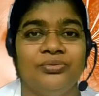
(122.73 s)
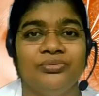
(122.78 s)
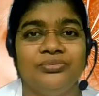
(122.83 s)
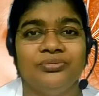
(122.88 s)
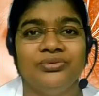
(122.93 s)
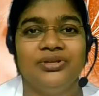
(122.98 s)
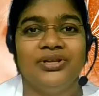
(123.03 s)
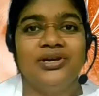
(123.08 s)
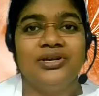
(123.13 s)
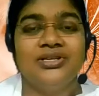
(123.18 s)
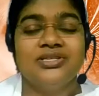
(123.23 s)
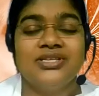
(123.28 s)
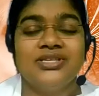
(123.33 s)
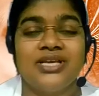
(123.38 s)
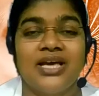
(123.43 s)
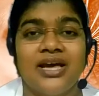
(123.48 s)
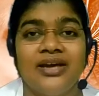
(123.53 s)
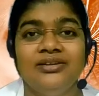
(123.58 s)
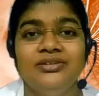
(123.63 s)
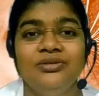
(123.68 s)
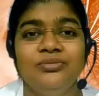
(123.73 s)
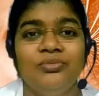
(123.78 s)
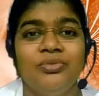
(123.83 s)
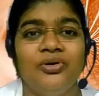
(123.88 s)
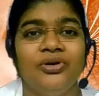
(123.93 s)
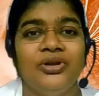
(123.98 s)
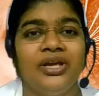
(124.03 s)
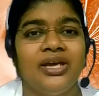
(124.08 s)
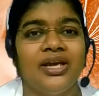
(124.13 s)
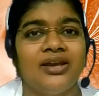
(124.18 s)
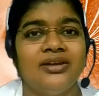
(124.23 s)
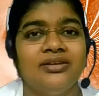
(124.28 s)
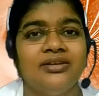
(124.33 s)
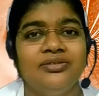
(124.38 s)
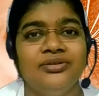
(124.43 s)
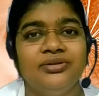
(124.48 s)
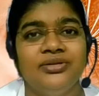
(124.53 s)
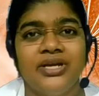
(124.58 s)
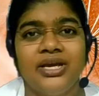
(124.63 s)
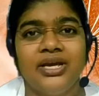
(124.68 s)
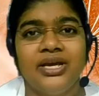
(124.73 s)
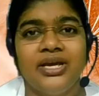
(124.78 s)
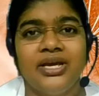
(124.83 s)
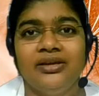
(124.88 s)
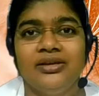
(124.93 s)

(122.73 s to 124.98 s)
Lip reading: there is another morning, another day